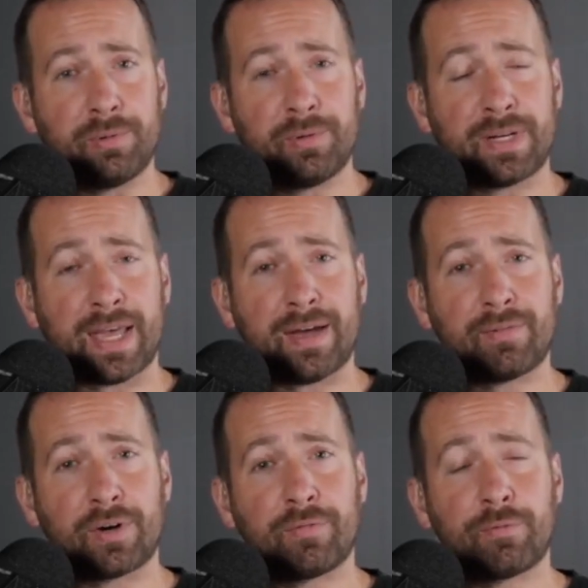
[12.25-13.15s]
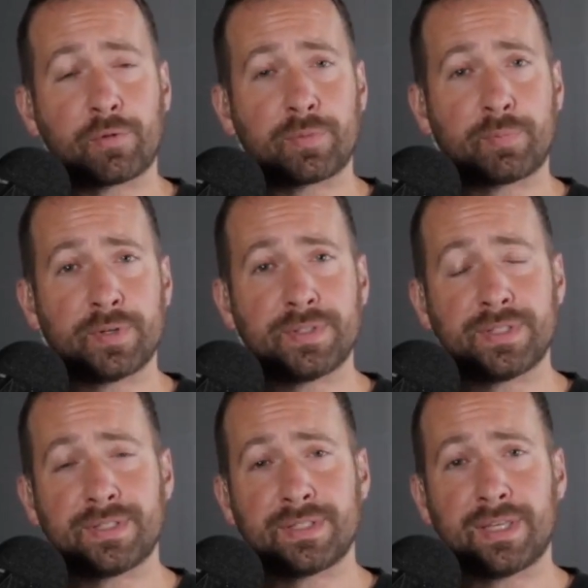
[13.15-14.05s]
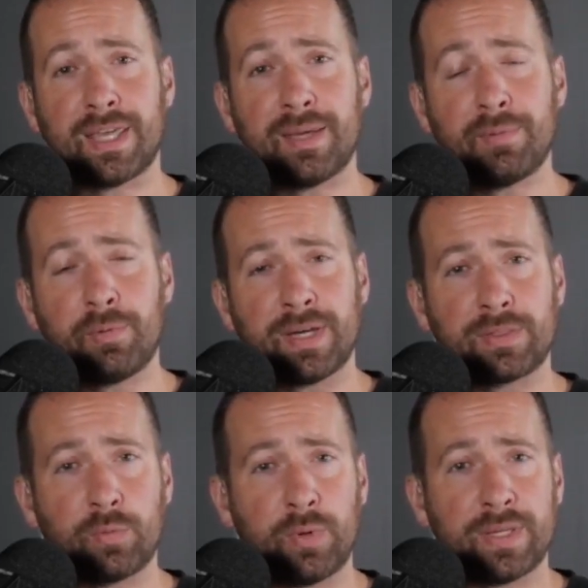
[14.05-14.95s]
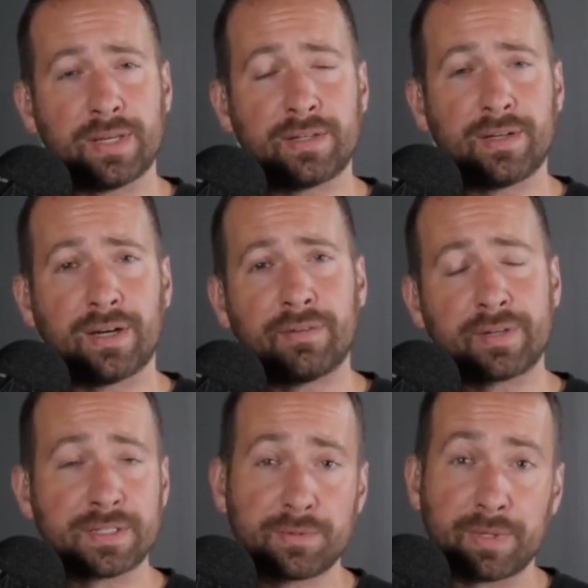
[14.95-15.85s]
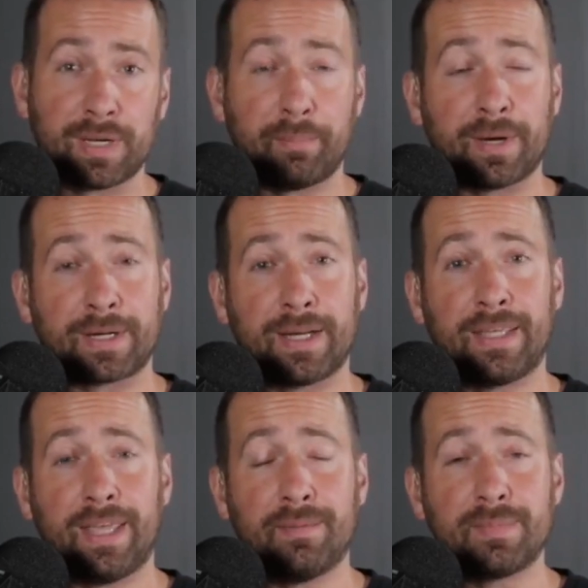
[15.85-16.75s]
we would have our fourth preseason game, but we got the weekend off. I guess we got a Buckeye game